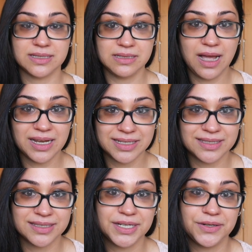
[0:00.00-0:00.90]
It is not
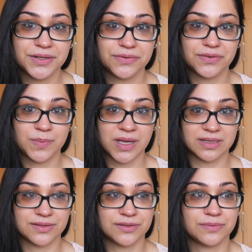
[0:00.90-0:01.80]
exterior from
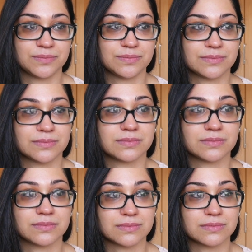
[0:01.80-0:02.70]
us.
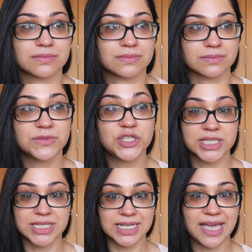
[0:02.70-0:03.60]

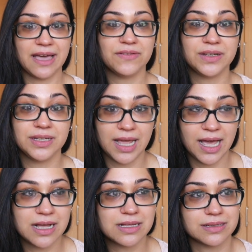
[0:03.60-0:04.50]
Just like heaven and
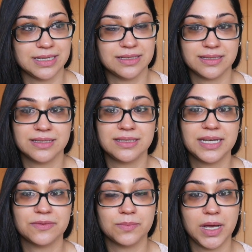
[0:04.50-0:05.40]
hell is a
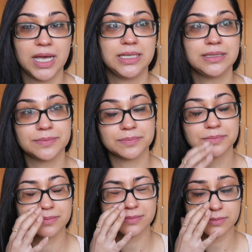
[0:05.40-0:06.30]
state of mind.